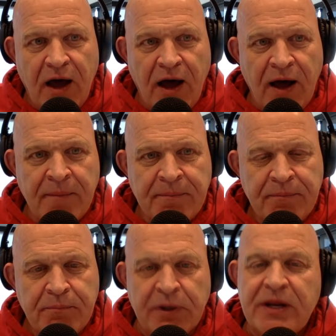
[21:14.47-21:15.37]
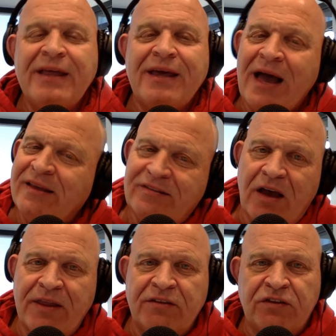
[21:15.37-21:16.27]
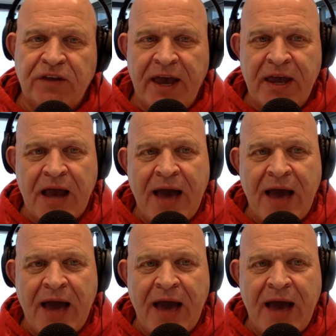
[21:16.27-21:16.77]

But I say all that to say,